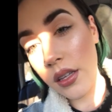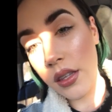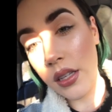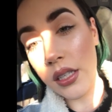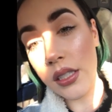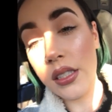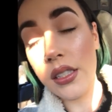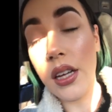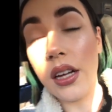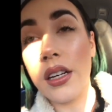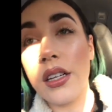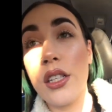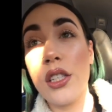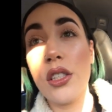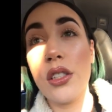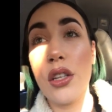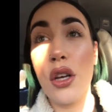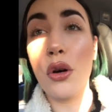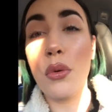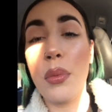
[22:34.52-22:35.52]
The sun
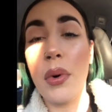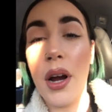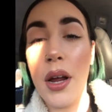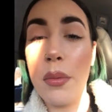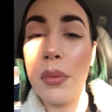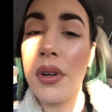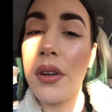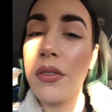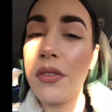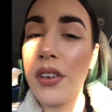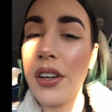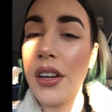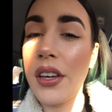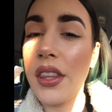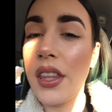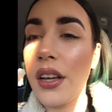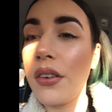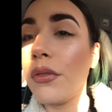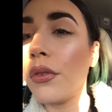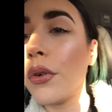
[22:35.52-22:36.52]
is so bright, but I'm
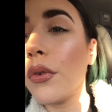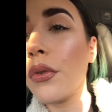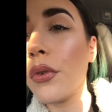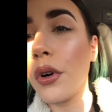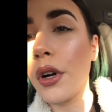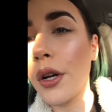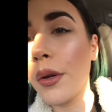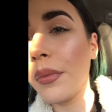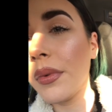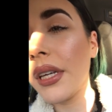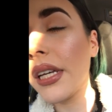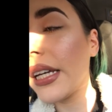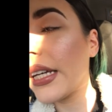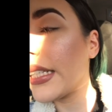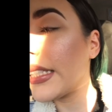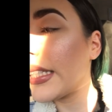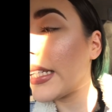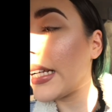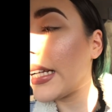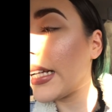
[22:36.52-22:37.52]
very thankful for it
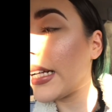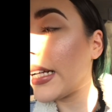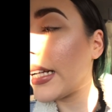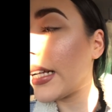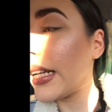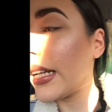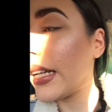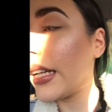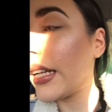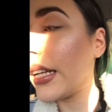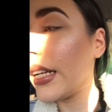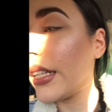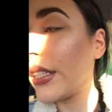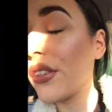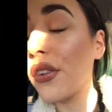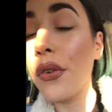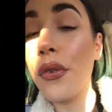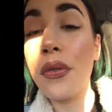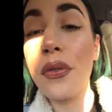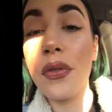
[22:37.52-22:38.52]
because it
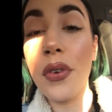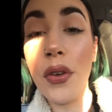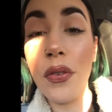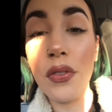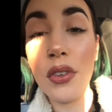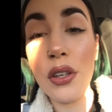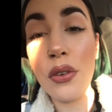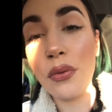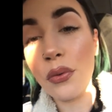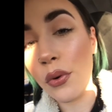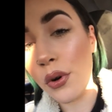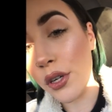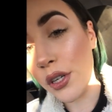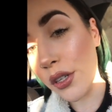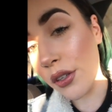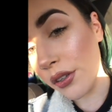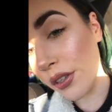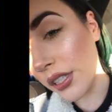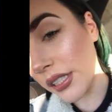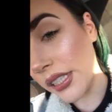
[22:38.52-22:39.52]
is 54
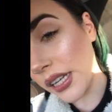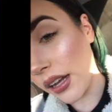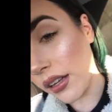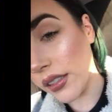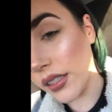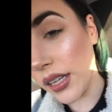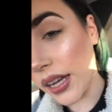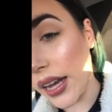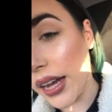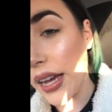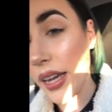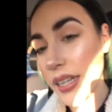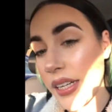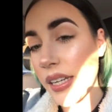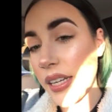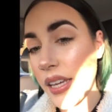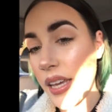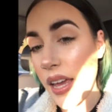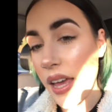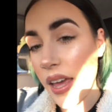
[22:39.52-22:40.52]
degrees outside.
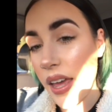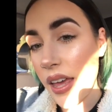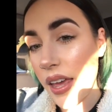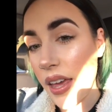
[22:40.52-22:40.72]
Yay!